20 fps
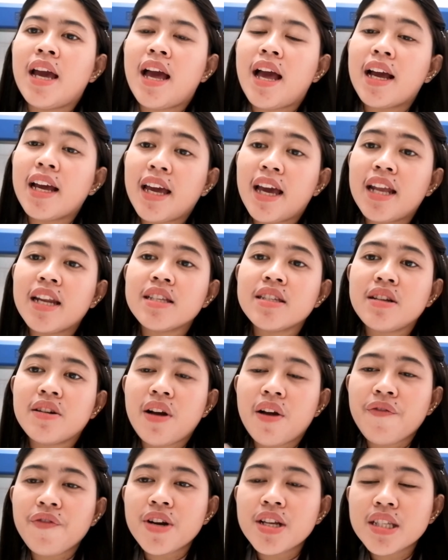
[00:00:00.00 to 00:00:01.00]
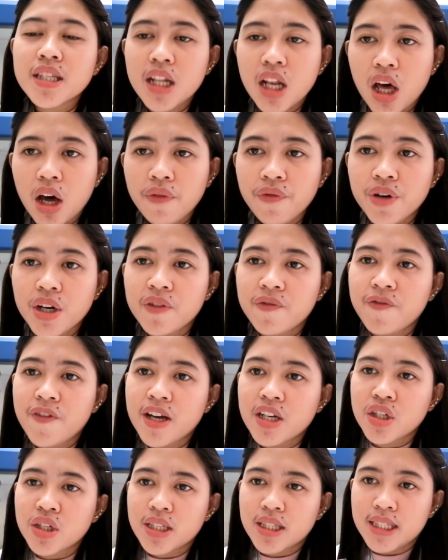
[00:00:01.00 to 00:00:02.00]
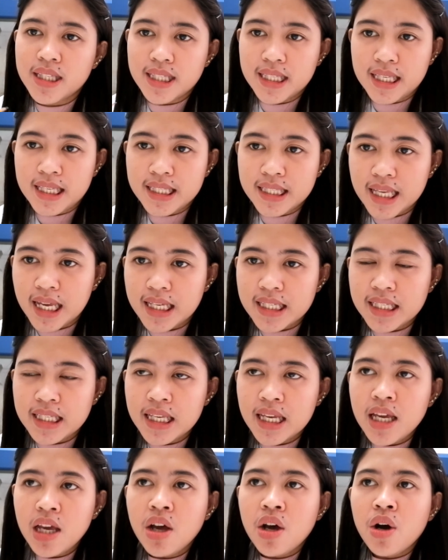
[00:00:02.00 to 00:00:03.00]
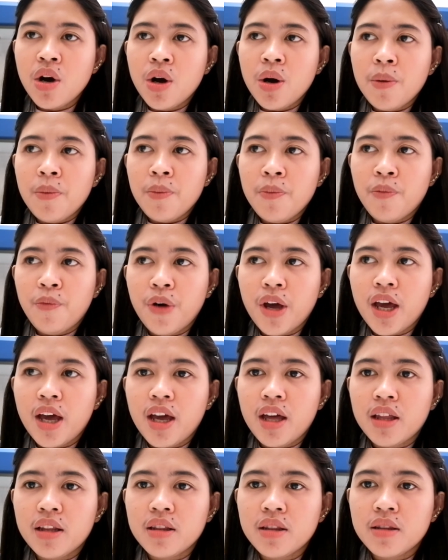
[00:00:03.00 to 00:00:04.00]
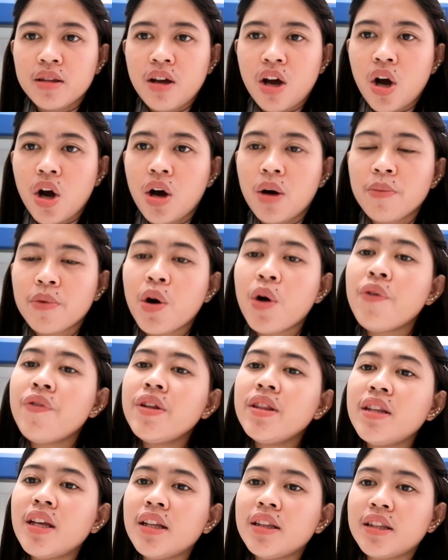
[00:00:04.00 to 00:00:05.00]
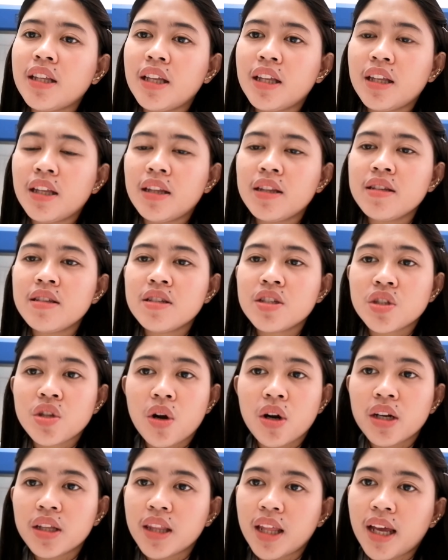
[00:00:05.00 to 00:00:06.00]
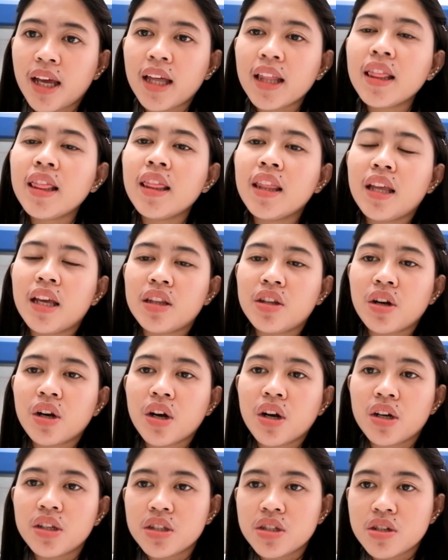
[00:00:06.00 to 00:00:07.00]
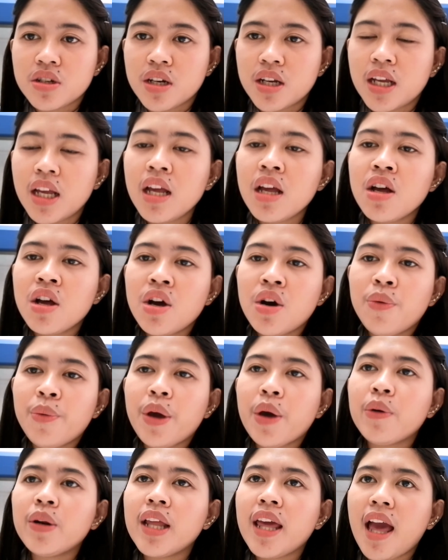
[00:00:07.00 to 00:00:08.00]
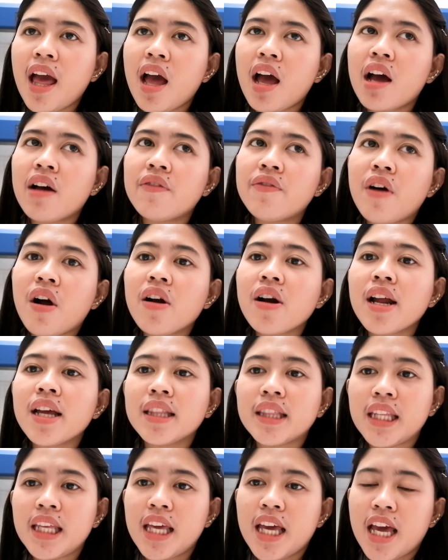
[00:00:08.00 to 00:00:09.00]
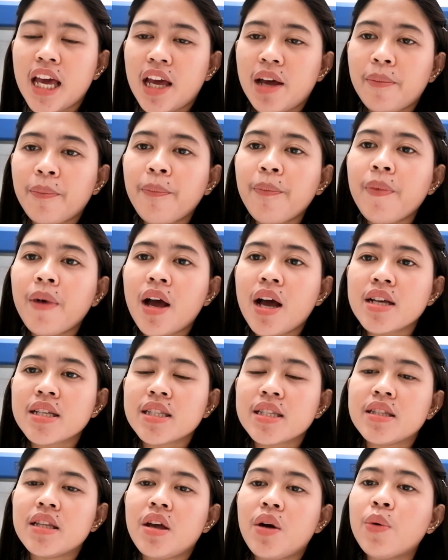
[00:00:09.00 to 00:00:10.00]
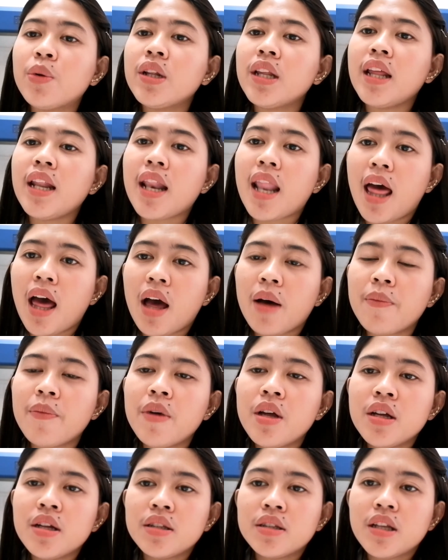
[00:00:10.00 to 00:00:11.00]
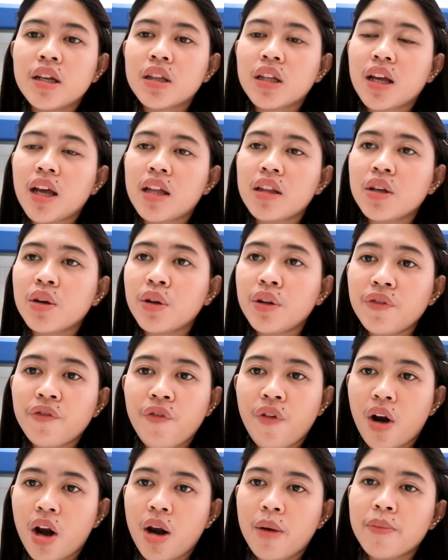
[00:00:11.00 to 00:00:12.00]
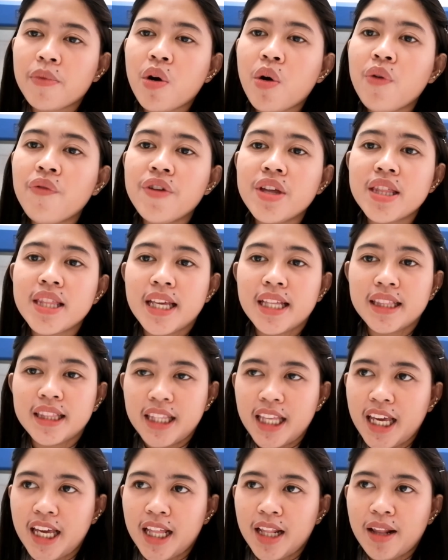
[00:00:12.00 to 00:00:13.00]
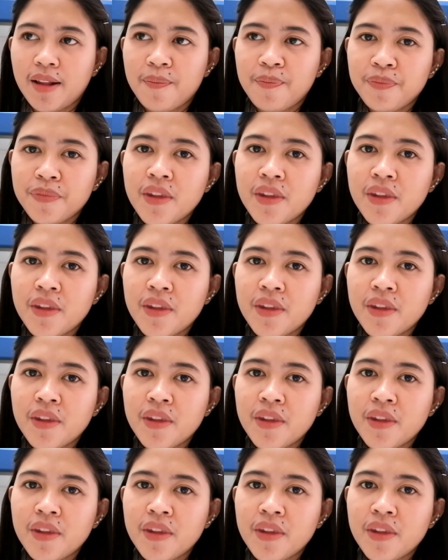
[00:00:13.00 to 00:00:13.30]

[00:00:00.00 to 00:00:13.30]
Again, it's the reference lab for infectious diseases. When COVID-19 started in our country, we only have RITM as the only lab that can confirm COVID-19.